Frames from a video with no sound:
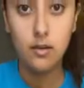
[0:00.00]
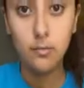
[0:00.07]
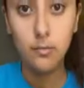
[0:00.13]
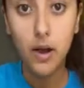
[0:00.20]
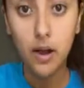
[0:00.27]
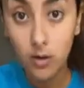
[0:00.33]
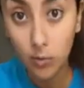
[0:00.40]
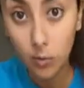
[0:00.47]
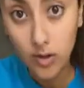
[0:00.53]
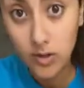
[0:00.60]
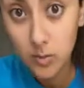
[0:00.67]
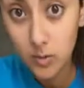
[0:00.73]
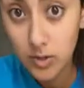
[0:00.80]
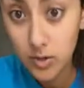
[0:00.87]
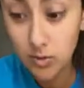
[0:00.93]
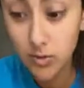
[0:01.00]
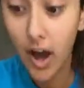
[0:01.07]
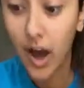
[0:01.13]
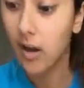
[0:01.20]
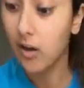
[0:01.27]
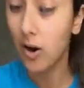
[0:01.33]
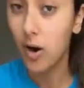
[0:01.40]
But once we do
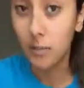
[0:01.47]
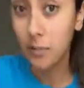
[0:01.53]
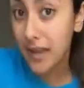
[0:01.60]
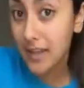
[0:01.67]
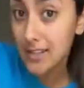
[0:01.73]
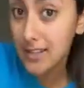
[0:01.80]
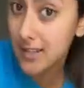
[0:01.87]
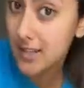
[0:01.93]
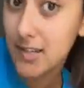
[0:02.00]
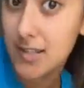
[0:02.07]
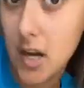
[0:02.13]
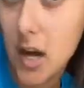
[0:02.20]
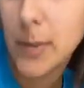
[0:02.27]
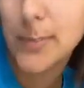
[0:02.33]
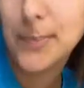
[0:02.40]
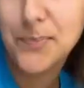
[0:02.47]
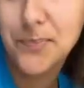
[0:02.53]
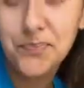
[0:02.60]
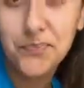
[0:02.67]
that, our painting is done.